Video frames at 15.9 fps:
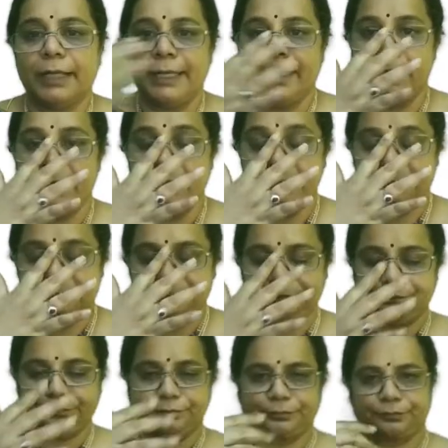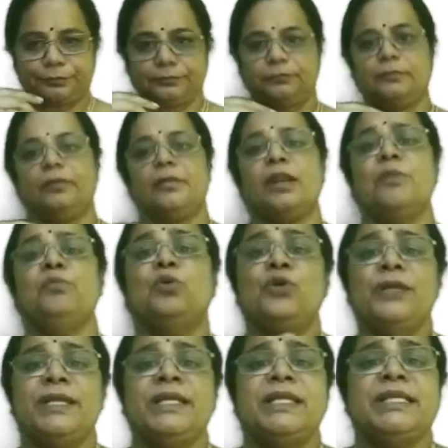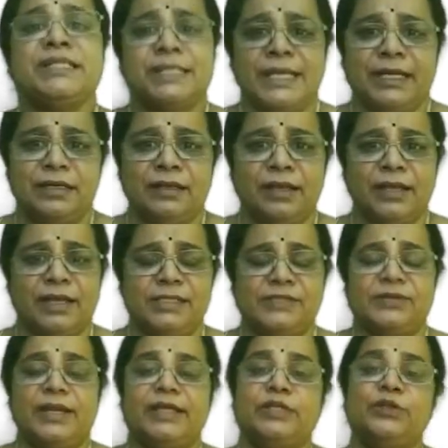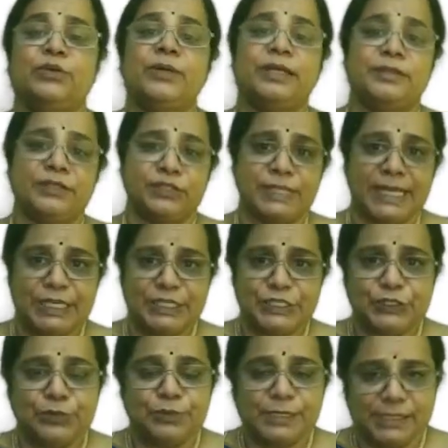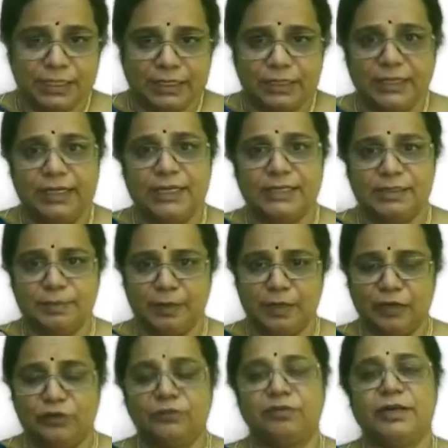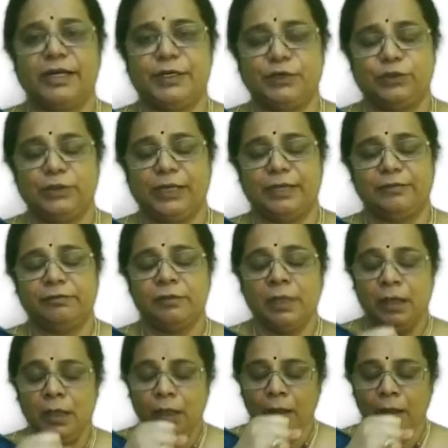In Mohini Jain case, right to education was declared as a part of right to life.